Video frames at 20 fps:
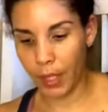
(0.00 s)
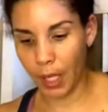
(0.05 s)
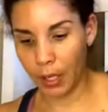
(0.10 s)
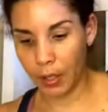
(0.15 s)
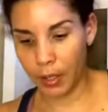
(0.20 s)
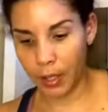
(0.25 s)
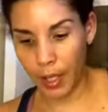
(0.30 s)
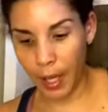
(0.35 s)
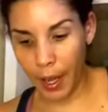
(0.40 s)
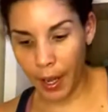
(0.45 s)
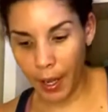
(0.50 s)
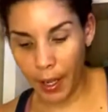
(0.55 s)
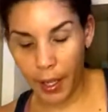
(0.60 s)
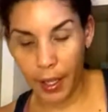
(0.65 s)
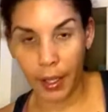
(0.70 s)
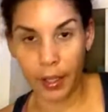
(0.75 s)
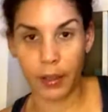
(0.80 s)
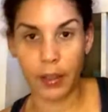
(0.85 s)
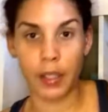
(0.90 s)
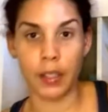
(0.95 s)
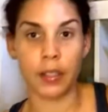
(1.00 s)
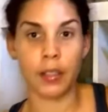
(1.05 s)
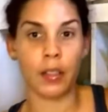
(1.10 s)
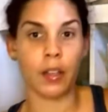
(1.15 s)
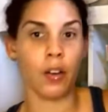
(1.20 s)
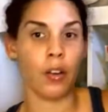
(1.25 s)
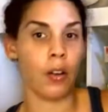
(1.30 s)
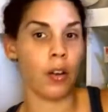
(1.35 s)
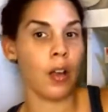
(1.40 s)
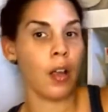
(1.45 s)
Yeah,
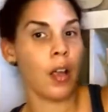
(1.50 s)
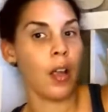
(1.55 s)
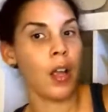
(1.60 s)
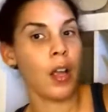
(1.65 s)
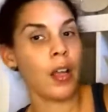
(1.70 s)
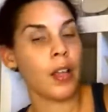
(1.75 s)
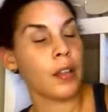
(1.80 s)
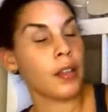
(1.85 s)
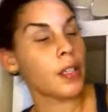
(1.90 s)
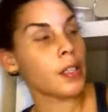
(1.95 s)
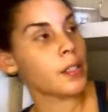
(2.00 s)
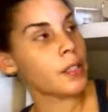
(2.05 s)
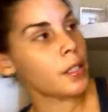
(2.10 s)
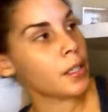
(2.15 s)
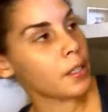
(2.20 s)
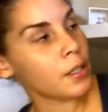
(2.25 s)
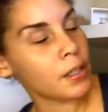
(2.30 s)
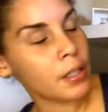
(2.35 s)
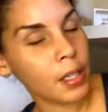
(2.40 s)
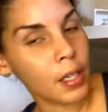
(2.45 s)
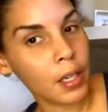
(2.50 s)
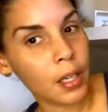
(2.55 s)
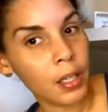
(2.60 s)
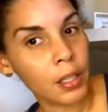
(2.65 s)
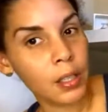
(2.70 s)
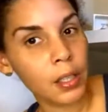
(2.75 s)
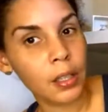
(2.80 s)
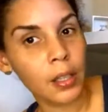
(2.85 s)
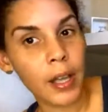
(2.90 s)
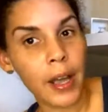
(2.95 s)
this is a
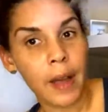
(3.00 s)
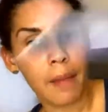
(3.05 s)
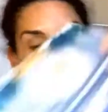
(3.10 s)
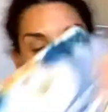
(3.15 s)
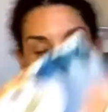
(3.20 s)
collab